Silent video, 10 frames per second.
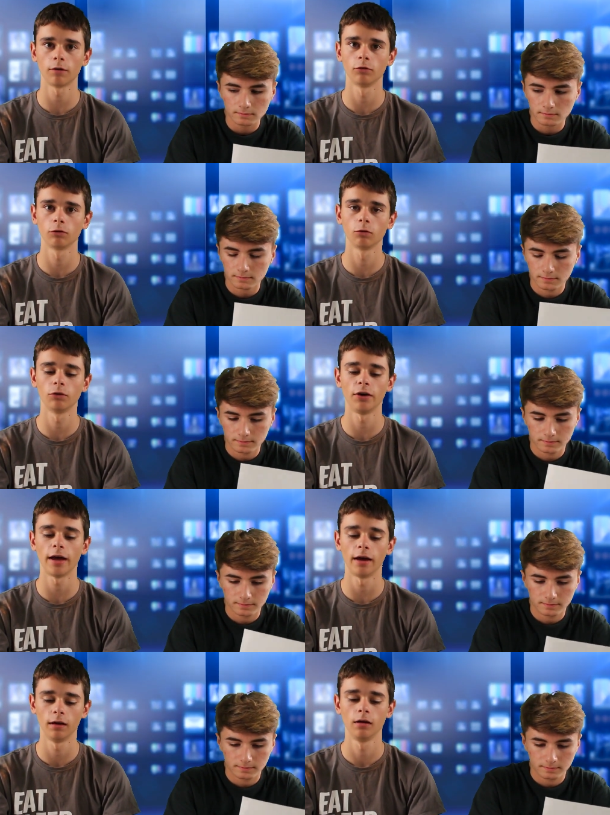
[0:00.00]
Speaker 1: after school
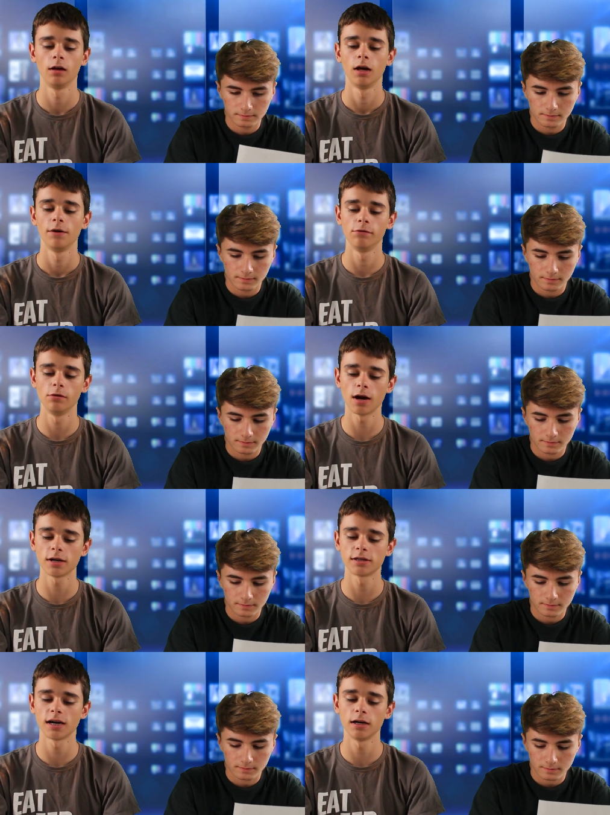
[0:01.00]
today. If you do not
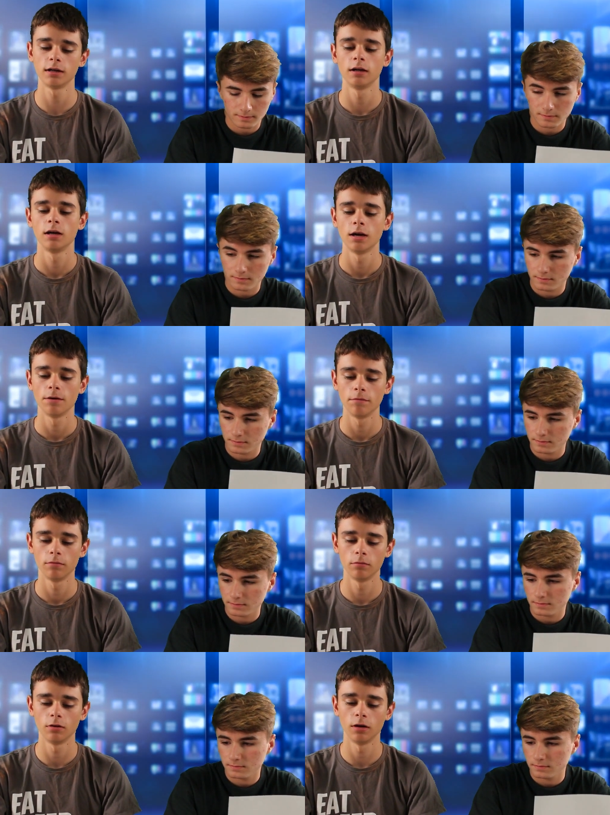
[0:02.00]
attend,
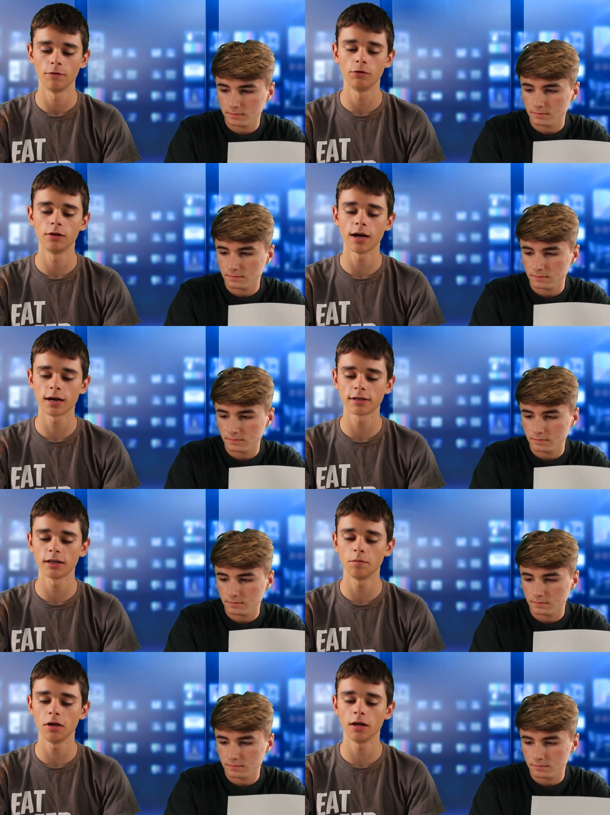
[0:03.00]
if you did not
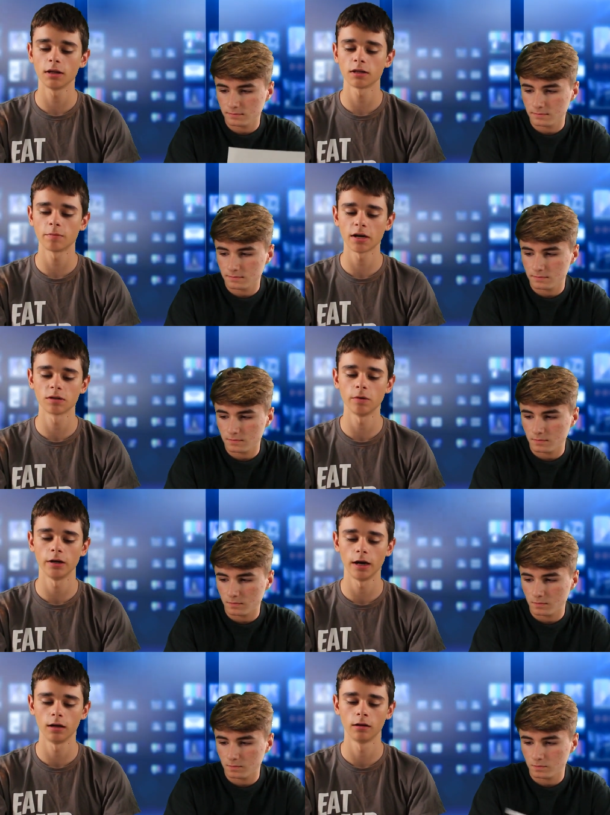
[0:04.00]
attend the meeting this past
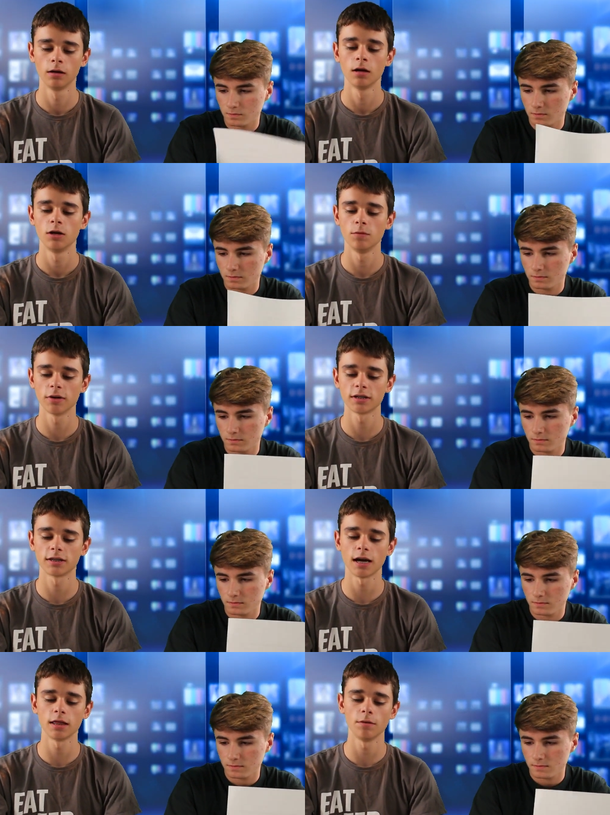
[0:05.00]
Monday, you must
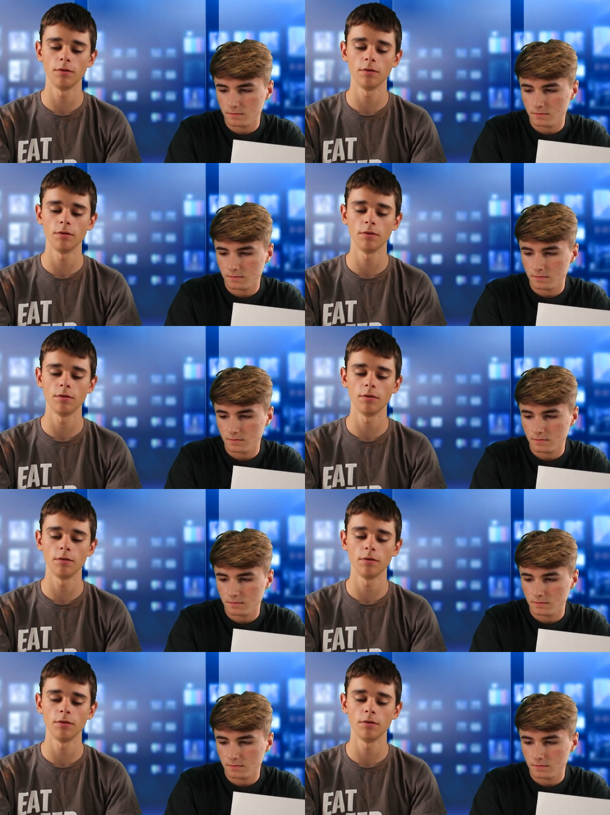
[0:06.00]
attend the